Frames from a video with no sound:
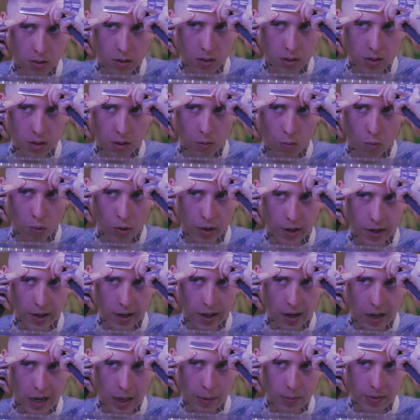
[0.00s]
So I'm working
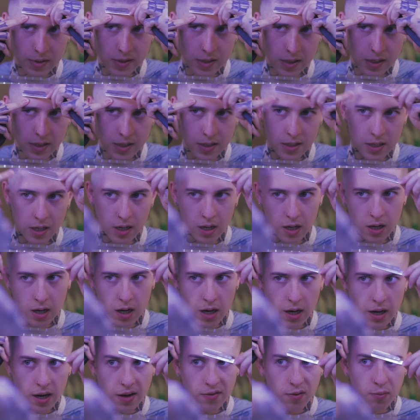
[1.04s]
at opposites.
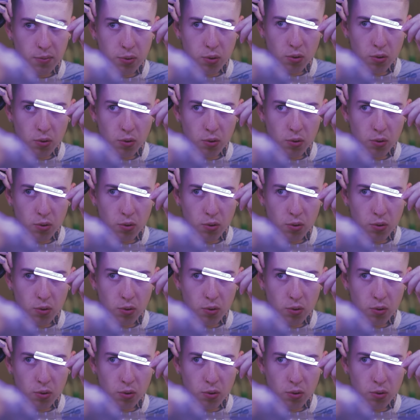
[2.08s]
I never